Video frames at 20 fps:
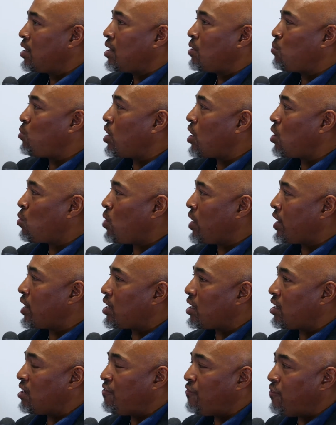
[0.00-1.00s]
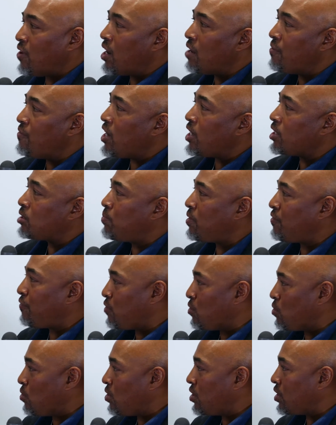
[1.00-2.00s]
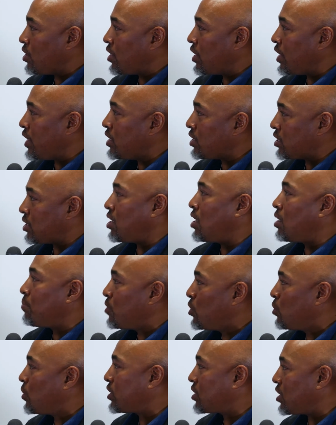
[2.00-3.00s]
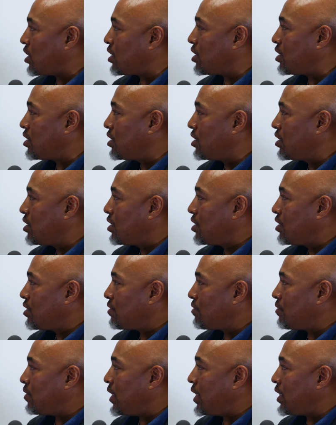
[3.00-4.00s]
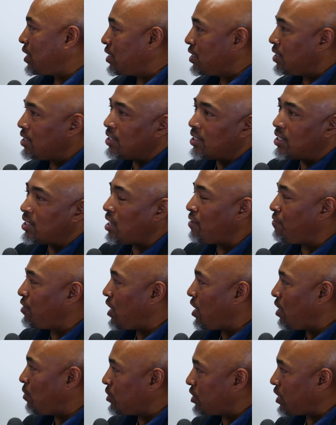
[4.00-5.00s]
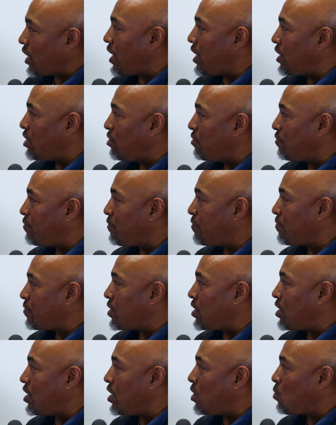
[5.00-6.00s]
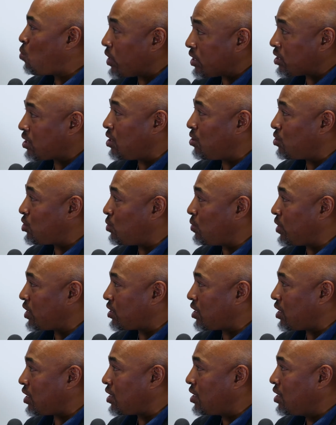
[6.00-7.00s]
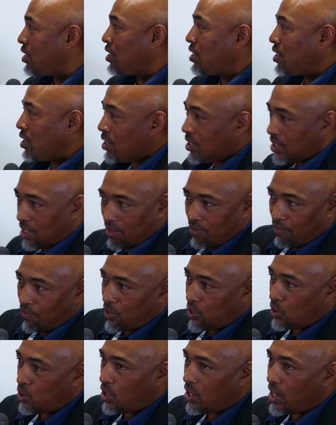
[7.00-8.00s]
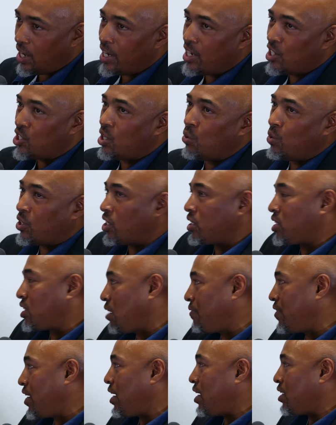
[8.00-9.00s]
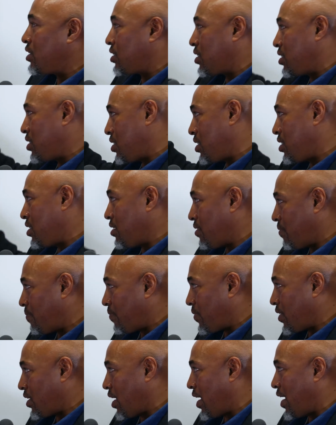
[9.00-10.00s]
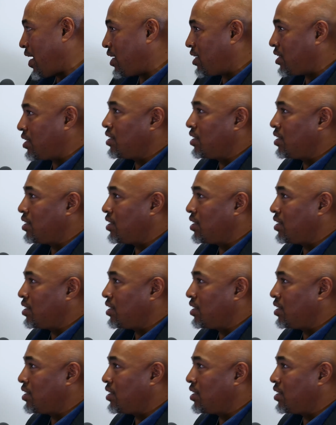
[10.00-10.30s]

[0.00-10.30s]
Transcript: We're awake 5 hours before East Time USA, right? 7 hours ahead of West Coast USA. You got Asia, which is 7 hours ahead.